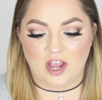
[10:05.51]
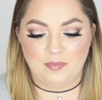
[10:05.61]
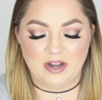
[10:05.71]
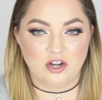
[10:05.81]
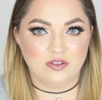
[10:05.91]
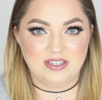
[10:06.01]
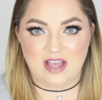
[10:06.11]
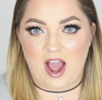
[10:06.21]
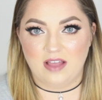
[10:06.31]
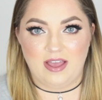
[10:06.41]
I've been under these
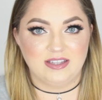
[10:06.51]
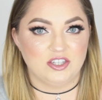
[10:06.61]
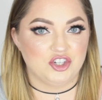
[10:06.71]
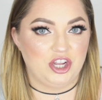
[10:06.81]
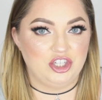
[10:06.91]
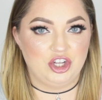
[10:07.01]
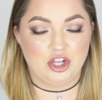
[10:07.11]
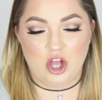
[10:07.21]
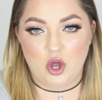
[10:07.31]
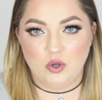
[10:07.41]
hot lights and changing
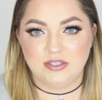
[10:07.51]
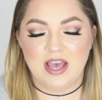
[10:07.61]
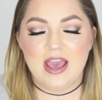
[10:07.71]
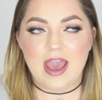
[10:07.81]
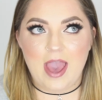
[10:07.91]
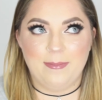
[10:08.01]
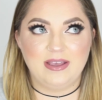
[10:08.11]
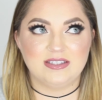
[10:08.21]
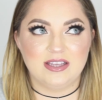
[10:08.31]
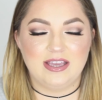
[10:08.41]
clothes and
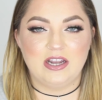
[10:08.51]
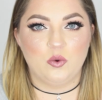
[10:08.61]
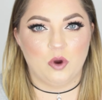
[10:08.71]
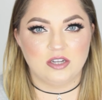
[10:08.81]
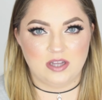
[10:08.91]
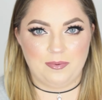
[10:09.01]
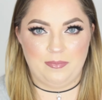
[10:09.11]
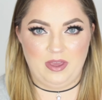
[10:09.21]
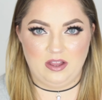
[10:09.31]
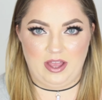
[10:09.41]
basically getting worked up
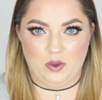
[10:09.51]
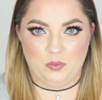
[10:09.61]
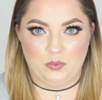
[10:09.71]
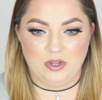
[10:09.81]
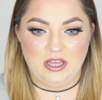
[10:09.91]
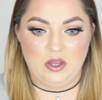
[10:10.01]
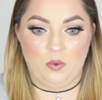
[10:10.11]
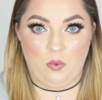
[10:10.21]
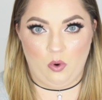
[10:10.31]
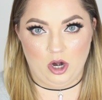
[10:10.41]
and being like really
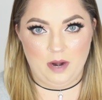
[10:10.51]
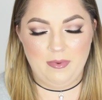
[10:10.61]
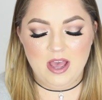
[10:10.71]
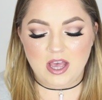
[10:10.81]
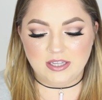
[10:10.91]
warm.